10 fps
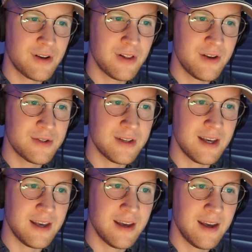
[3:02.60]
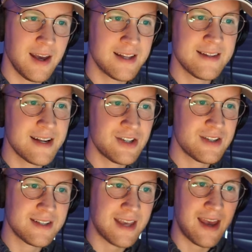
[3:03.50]
closely, it's not just
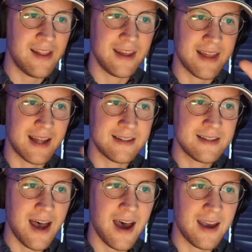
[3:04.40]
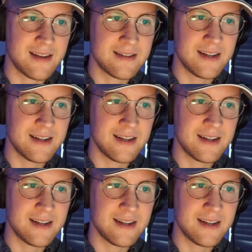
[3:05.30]
scaling that size,